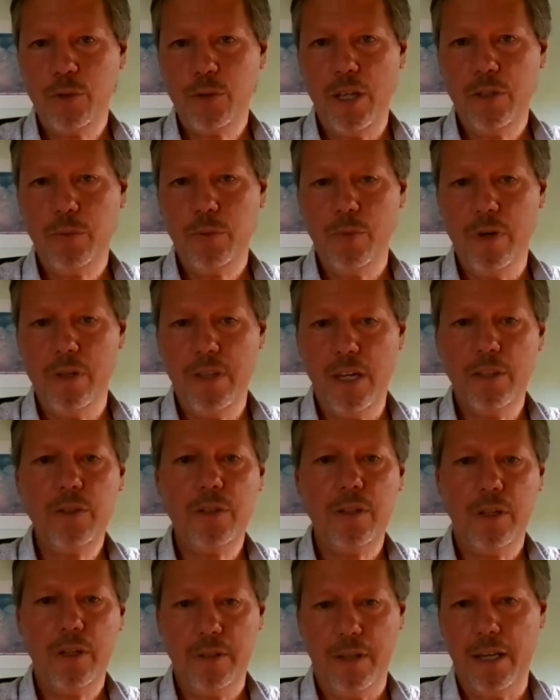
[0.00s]
That's that's what
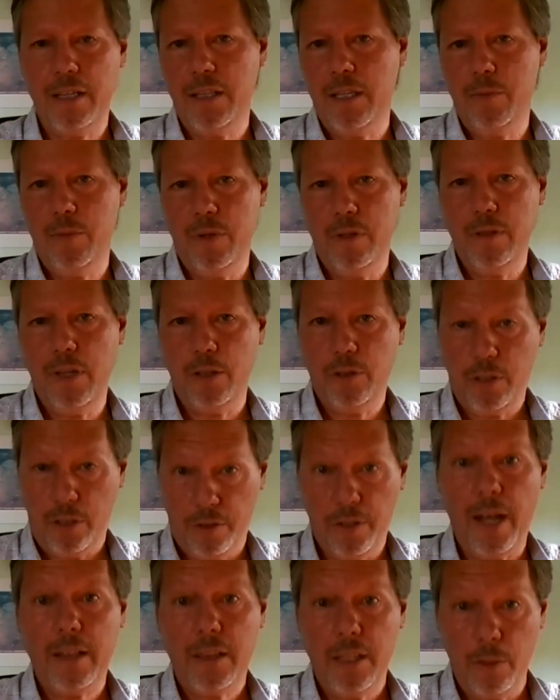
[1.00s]
that's exactly what that's
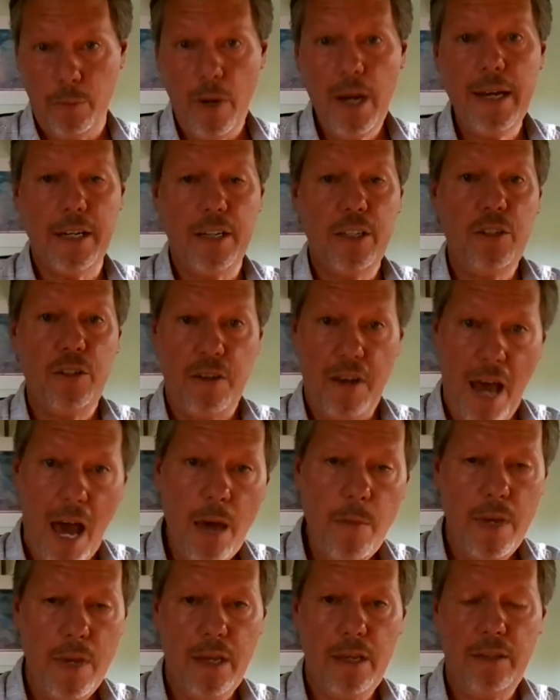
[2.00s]
exactly right. It does
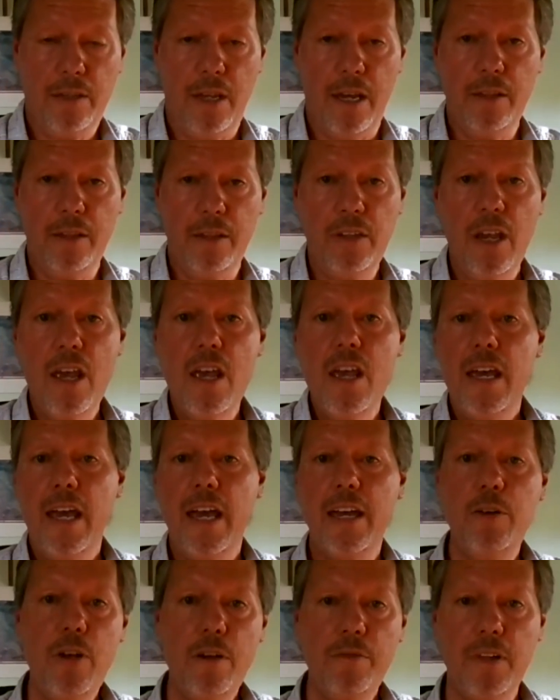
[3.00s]
not make sense,
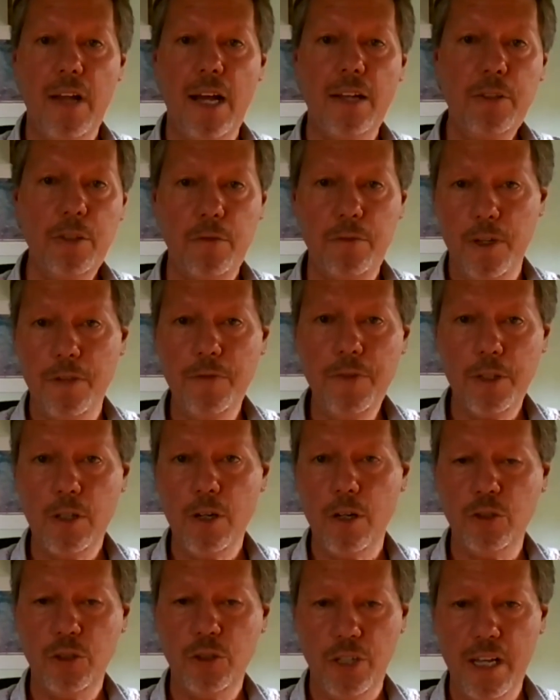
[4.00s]
and you have lots of
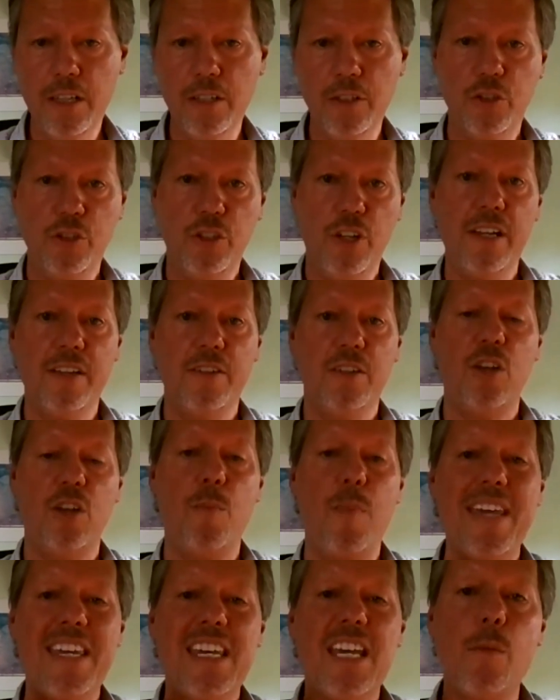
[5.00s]
difficult challenges to to
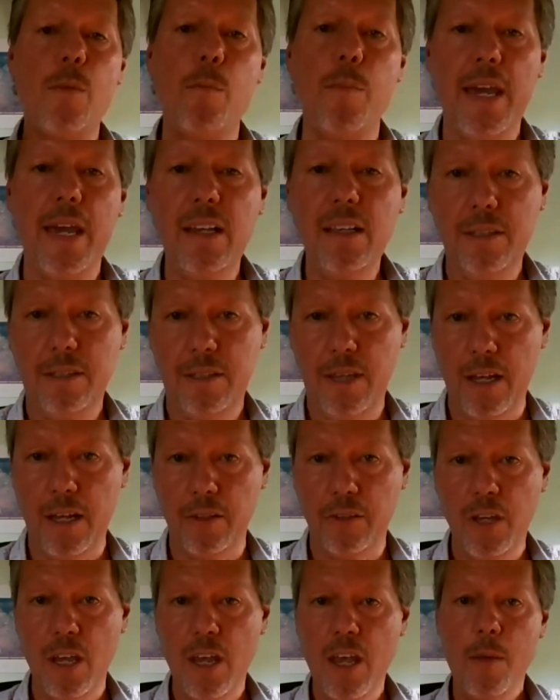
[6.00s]
make it make
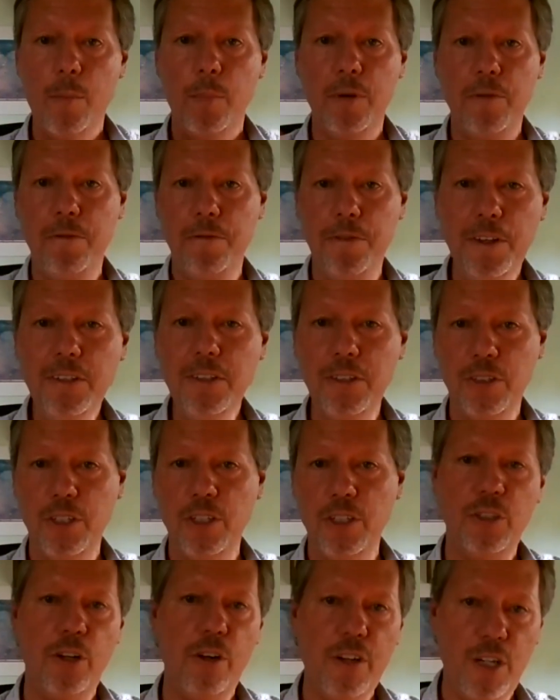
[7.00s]
sense. But physicists
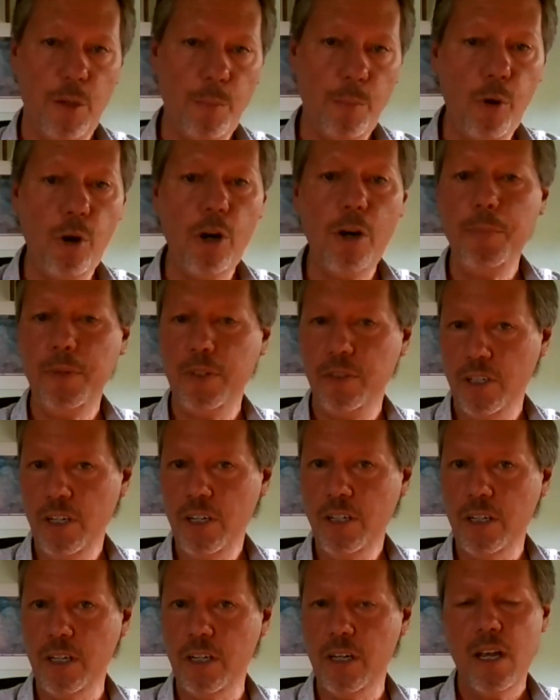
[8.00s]
yes. are in a poor
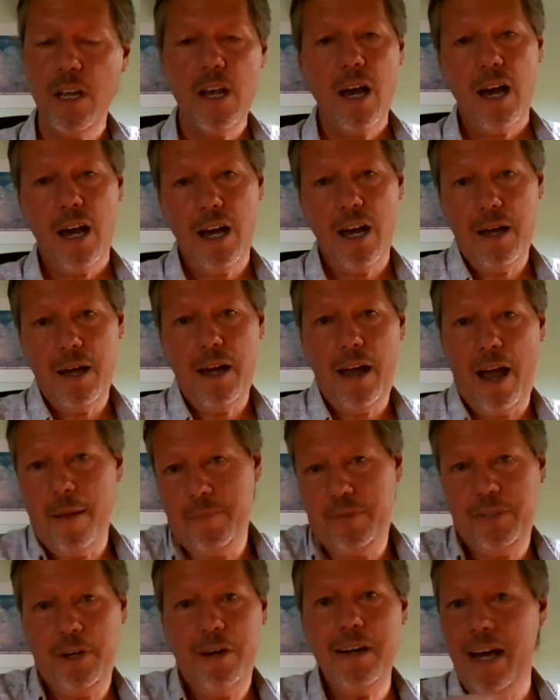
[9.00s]
position I,
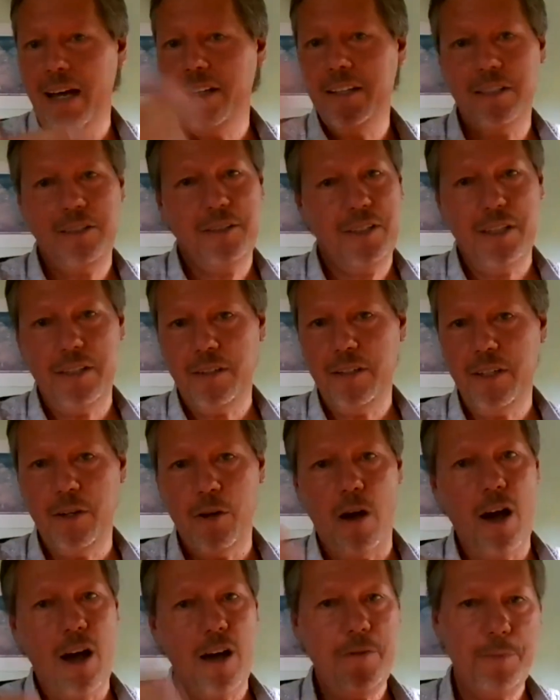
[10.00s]
am sorry, I just uh, you
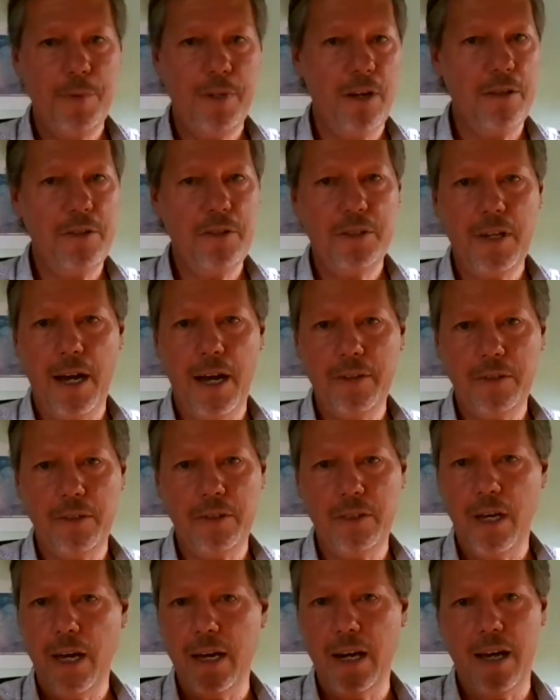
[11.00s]
know Hoffman, all these guys
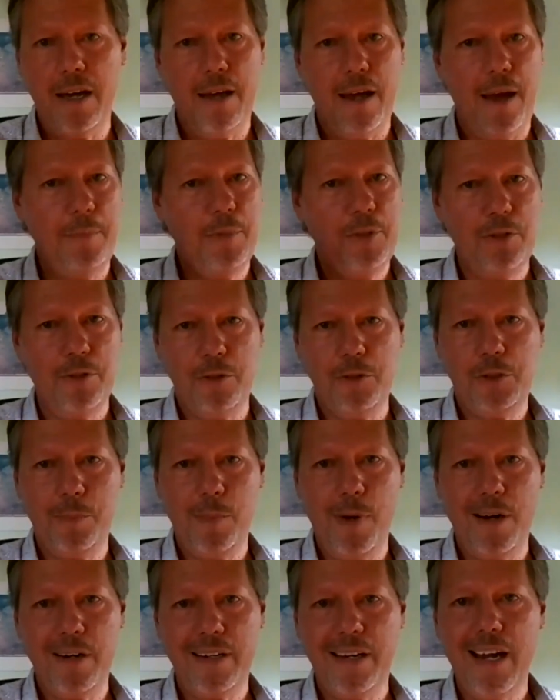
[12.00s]
aside, I, am sure they're
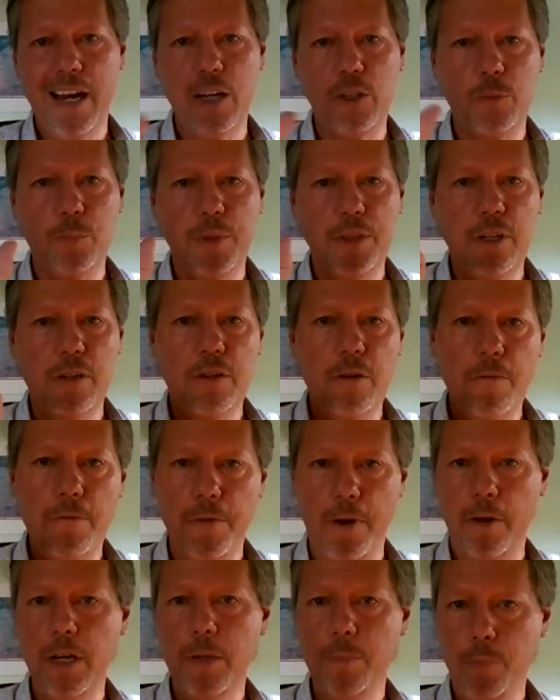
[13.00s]
smart guys, but they're in a
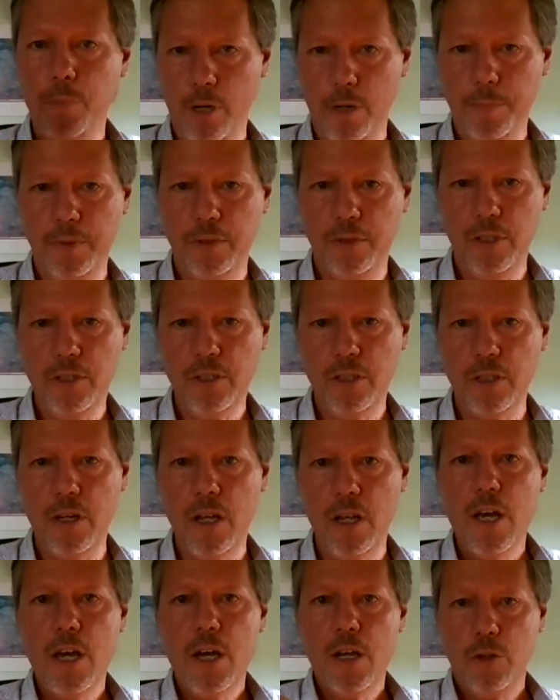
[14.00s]
very poor
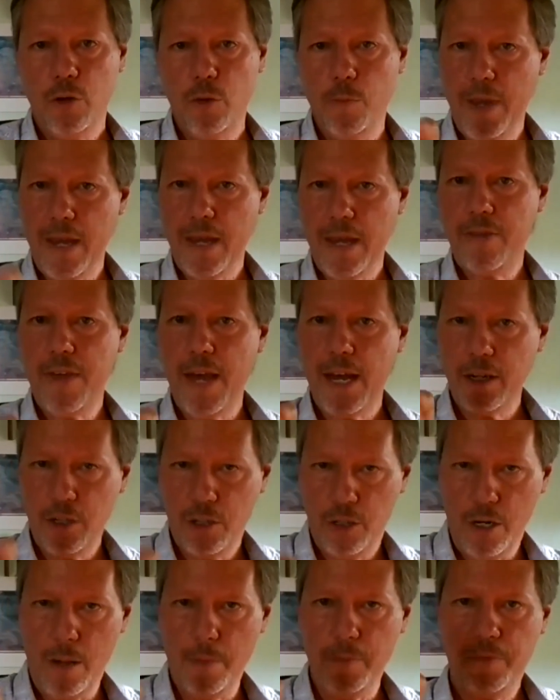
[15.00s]
position to make that
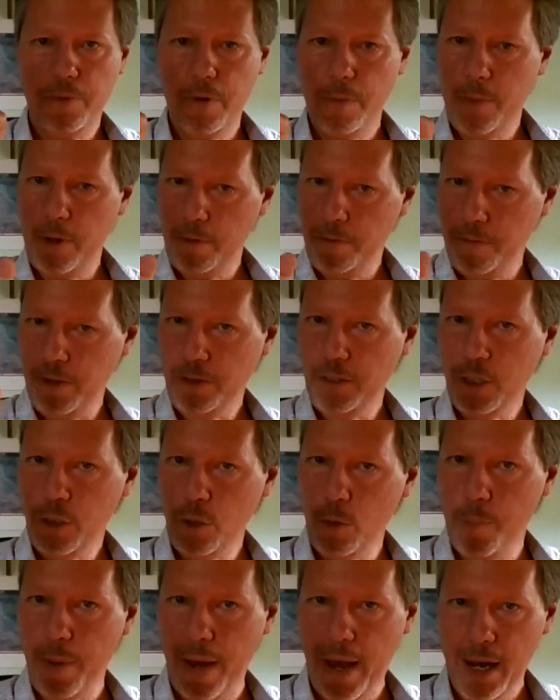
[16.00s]
jump from their
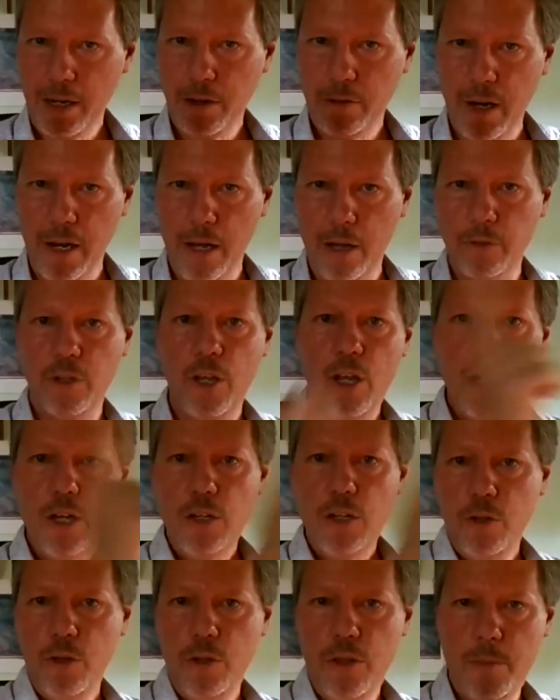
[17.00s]
physical backgrounds
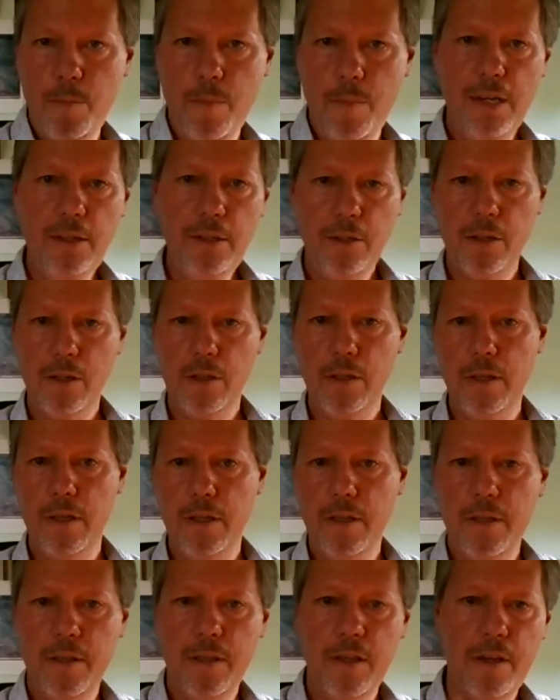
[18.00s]
to the mental,
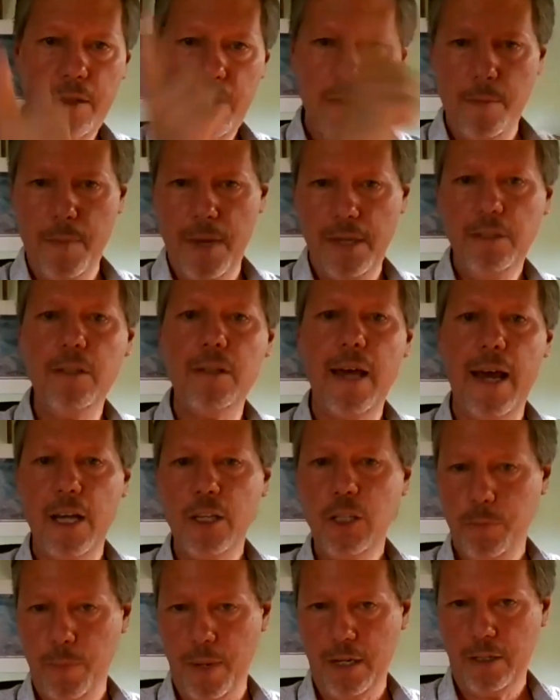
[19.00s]
uh, the the mental
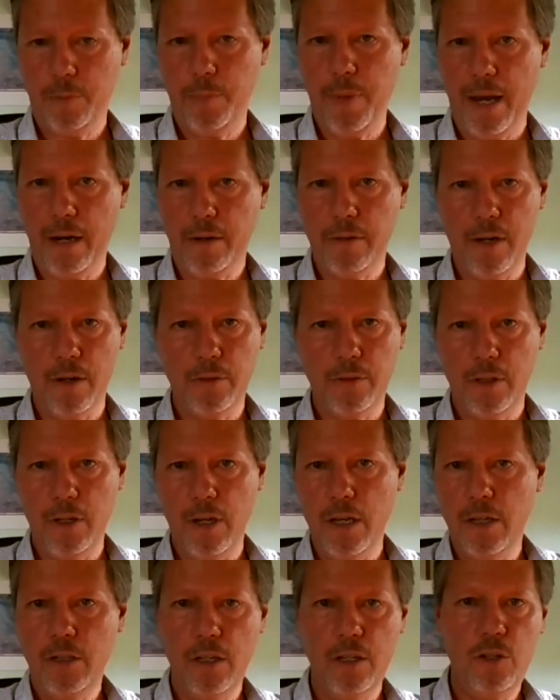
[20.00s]
aspect backgrounds, and
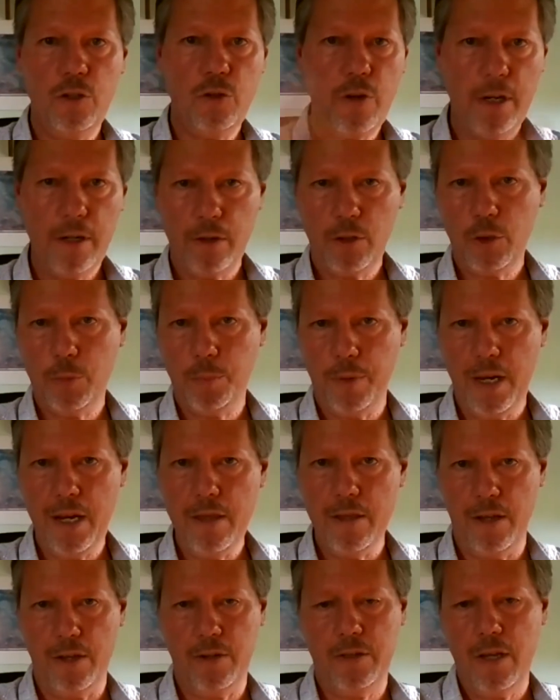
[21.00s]
and, and try to
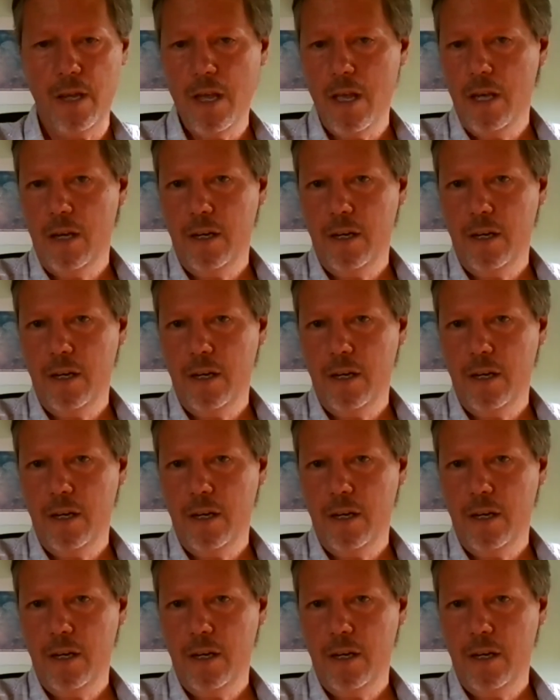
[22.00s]
explain this.